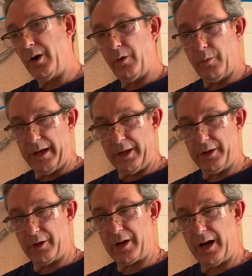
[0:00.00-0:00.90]
Well,
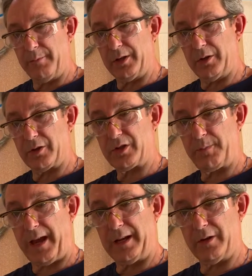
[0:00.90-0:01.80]
they'll come and they'll
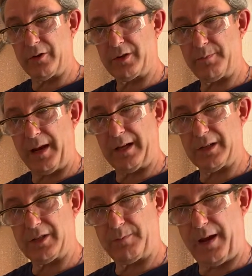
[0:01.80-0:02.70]
expand and they'll expand and
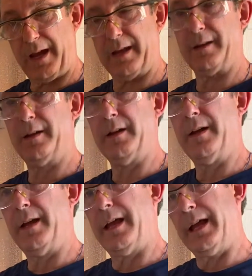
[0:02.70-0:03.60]
expand.
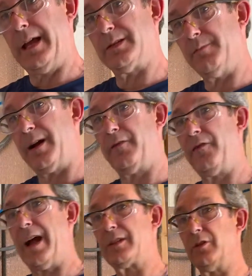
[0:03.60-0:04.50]
As a matter of
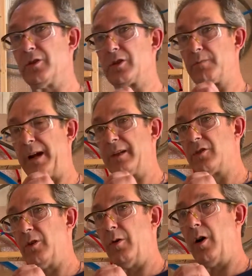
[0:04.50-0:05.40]
fact, they'll expand
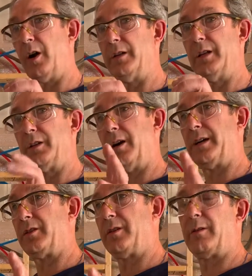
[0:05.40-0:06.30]
so hard that they'll
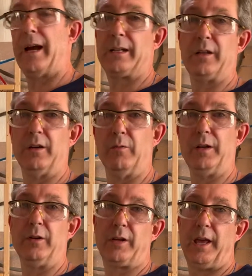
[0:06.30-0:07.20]
actually crack the
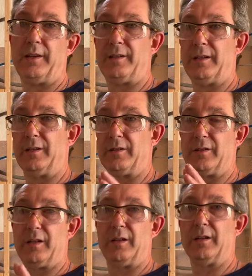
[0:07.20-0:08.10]
window casings
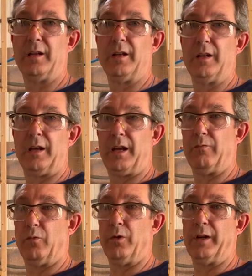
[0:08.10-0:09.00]
and
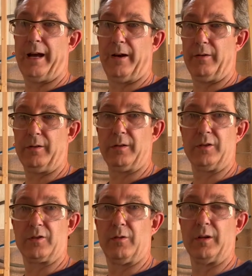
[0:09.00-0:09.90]
wood out
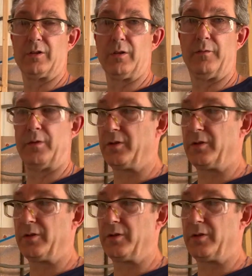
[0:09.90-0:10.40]
and so on and so forth.